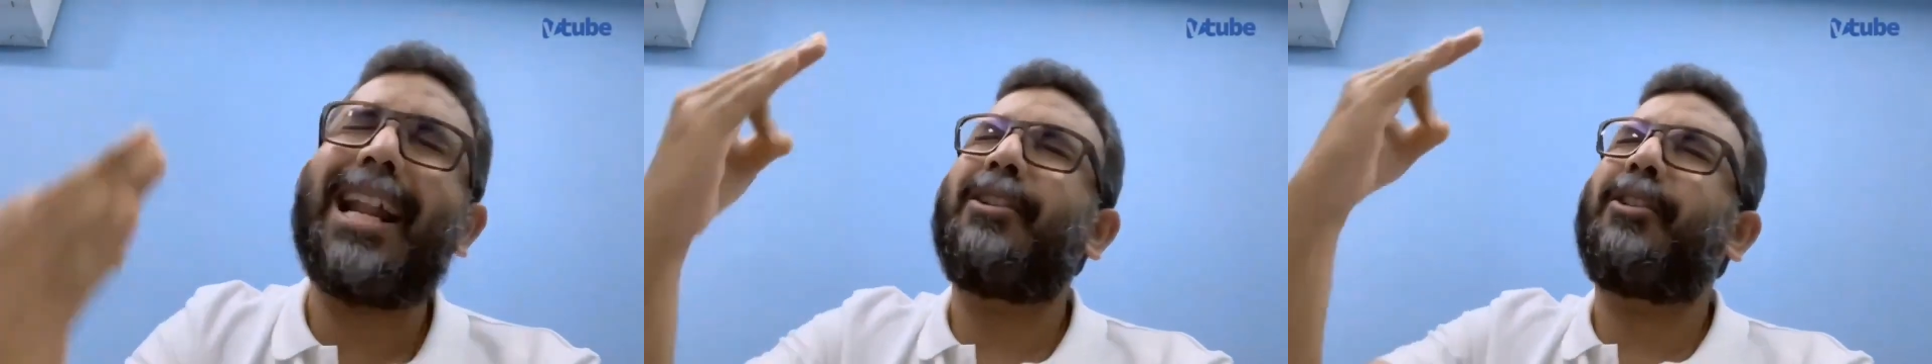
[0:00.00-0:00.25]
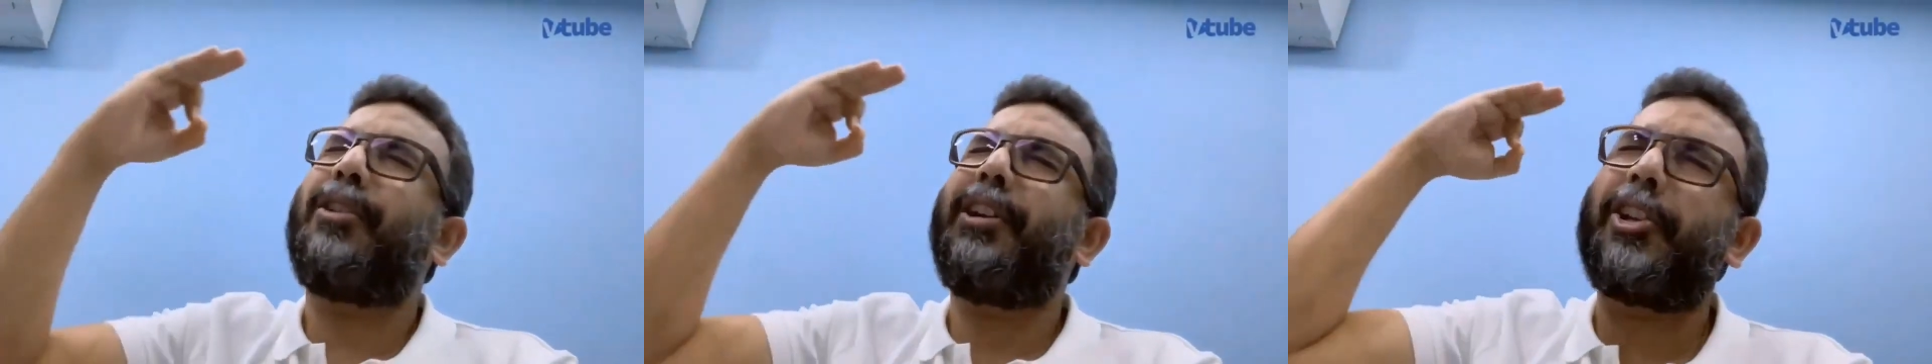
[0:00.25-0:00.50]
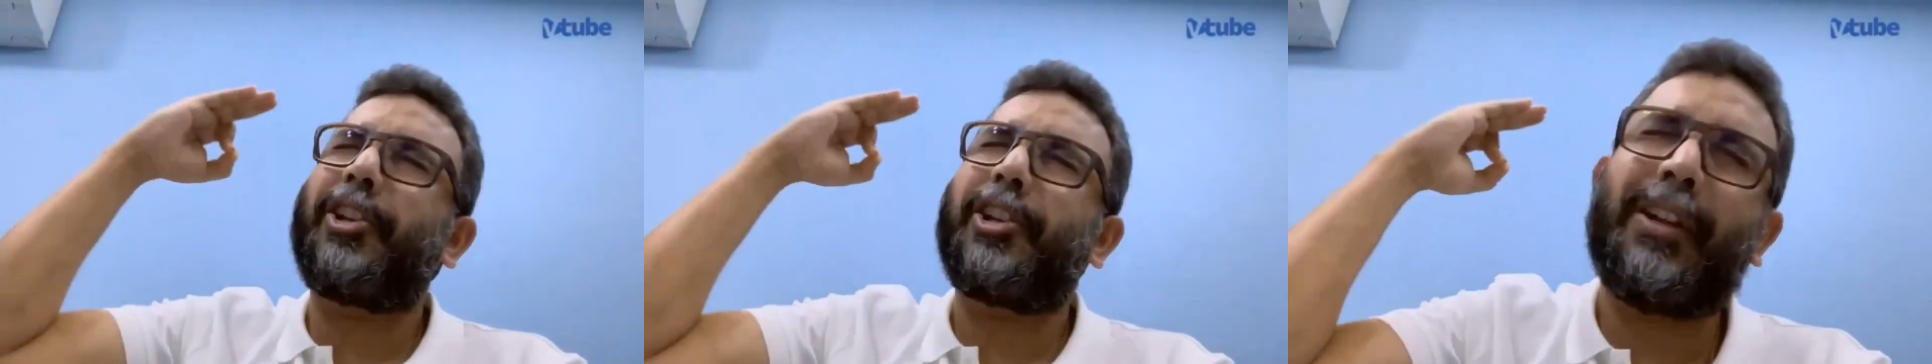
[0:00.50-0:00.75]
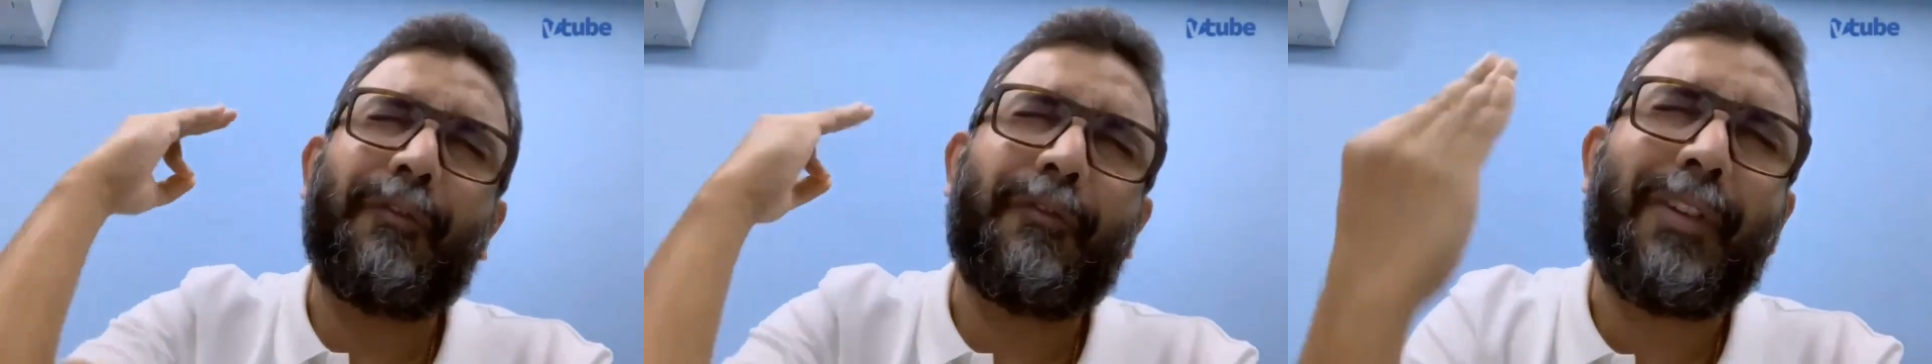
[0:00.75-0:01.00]

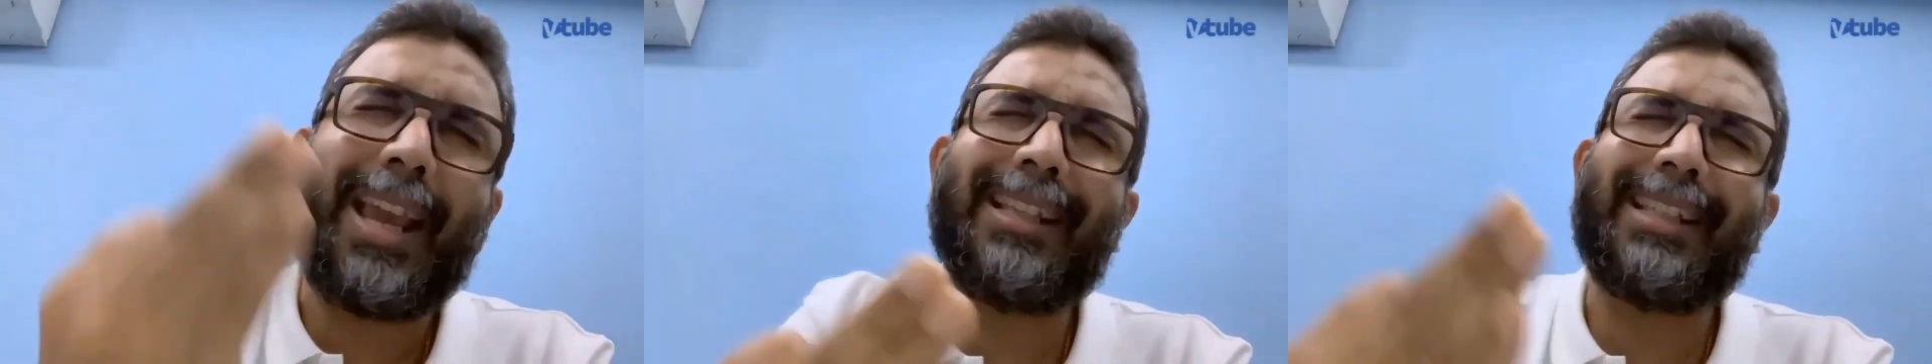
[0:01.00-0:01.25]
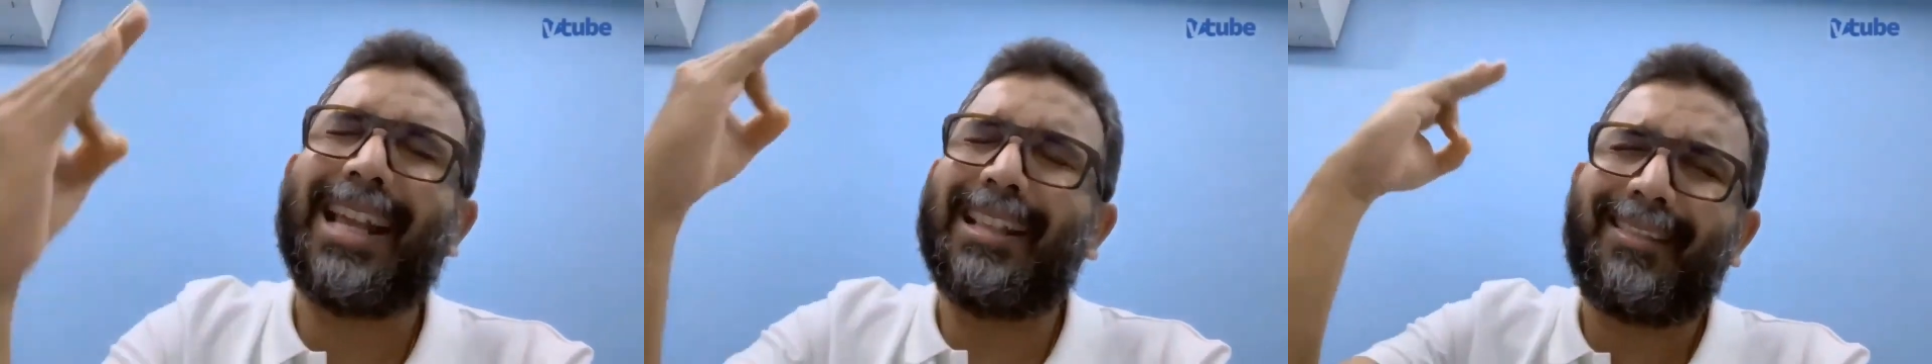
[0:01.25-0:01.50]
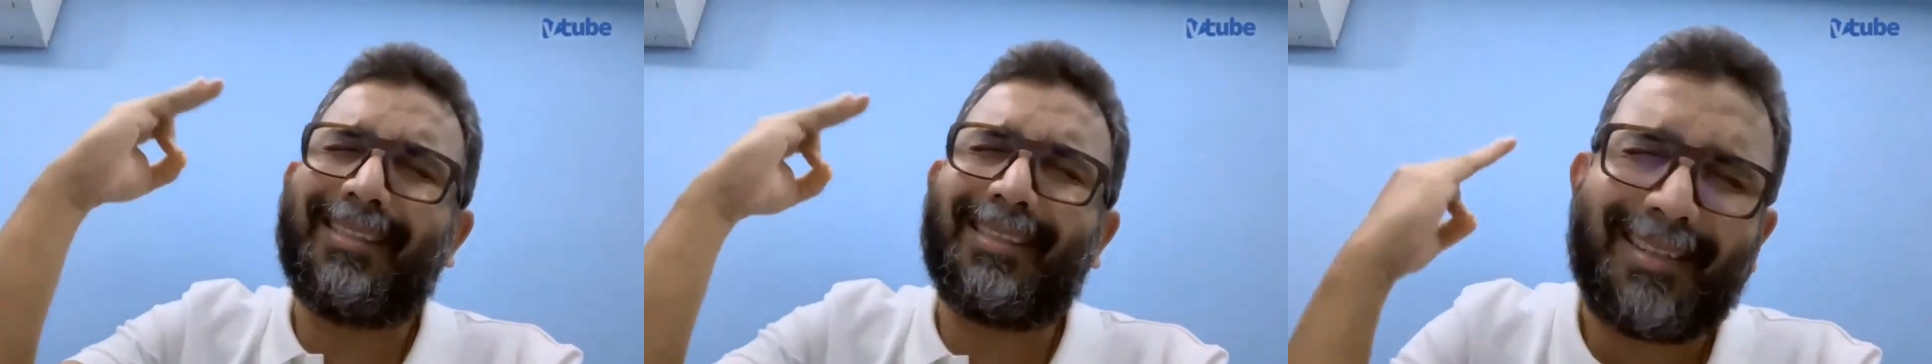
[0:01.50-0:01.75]
unconditional faith, and